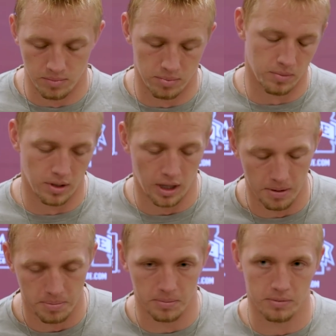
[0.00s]
what a
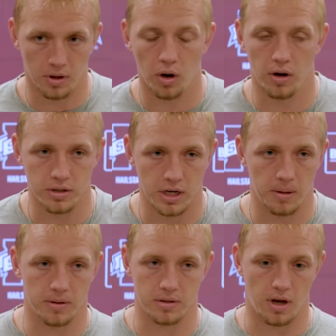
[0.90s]
lot of people don't
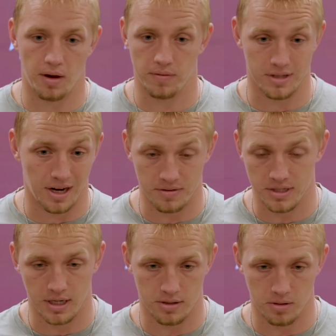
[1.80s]
understand about this offense, and I've
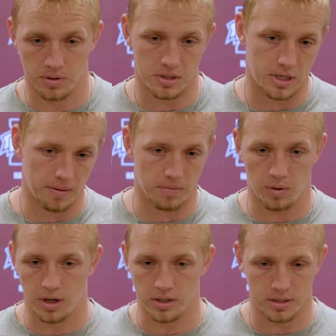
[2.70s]
seen so much tape from
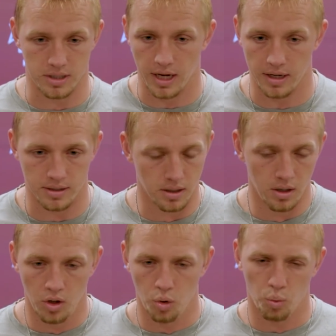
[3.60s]
Washington State, is
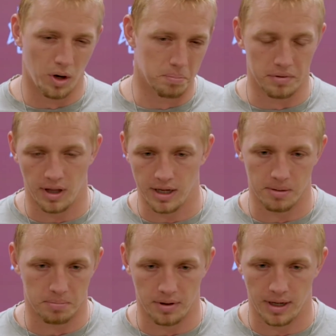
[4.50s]
one play
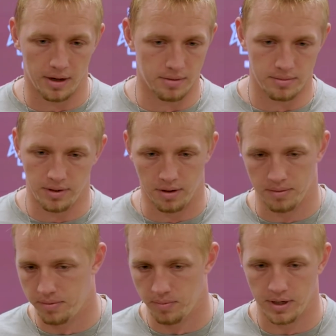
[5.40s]
can play out, you know,
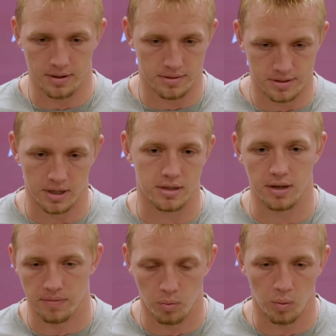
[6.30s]
3 to 6
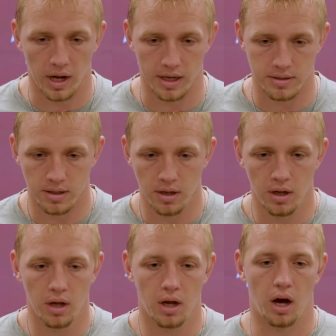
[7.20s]
different ways.
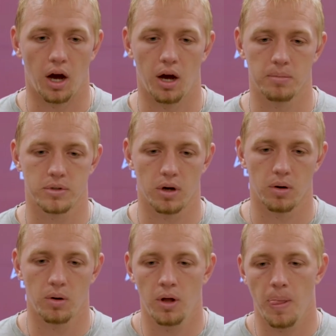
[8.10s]

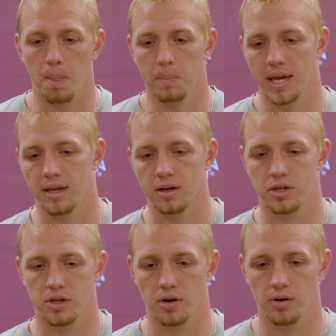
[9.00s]
So making
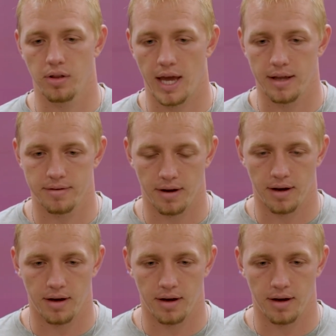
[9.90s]
sure that